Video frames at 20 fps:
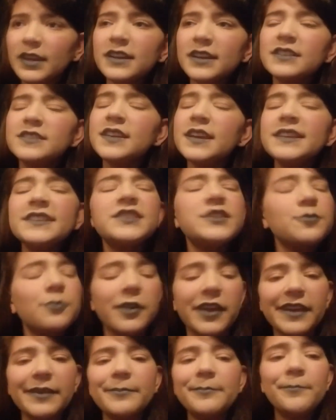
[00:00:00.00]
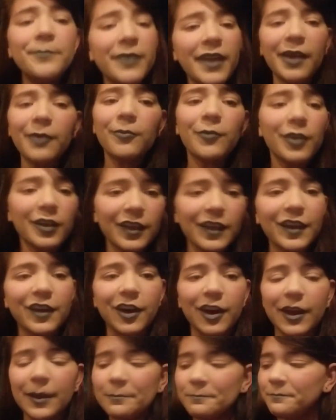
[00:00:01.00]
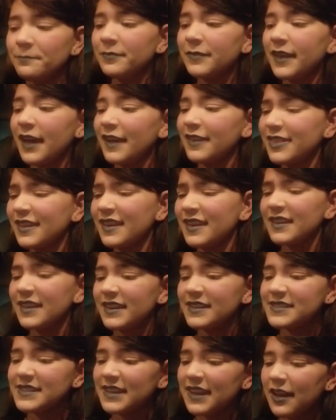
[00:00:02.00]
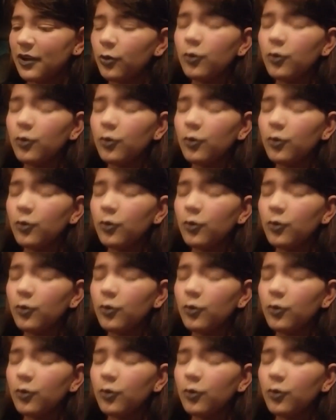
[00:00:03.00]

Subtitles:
tastes sweet and really good. I think it isn't,